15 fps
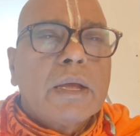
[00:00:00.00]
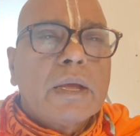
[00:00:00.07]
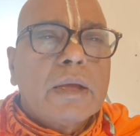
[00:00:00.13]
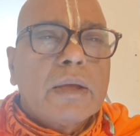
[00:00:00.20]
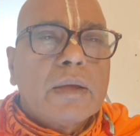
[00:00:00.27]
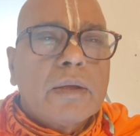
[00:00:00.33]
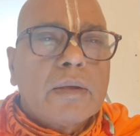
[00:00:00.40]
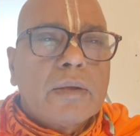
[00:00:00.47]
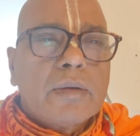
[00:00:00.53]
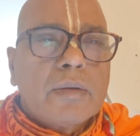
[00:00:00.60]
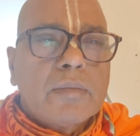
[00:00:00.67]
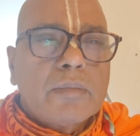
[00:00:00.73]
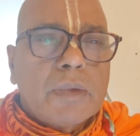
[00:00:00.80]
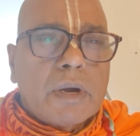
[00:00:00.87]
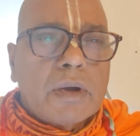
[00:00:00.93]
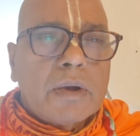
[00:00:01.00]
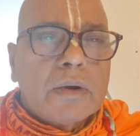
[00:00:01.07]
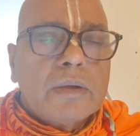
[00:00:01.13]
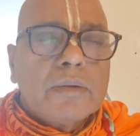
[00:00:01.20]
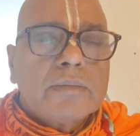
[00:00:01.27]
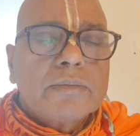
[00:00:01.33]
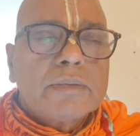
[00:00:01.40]

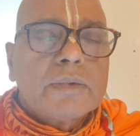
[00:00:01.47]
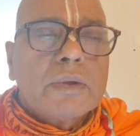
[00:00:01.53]
Marana.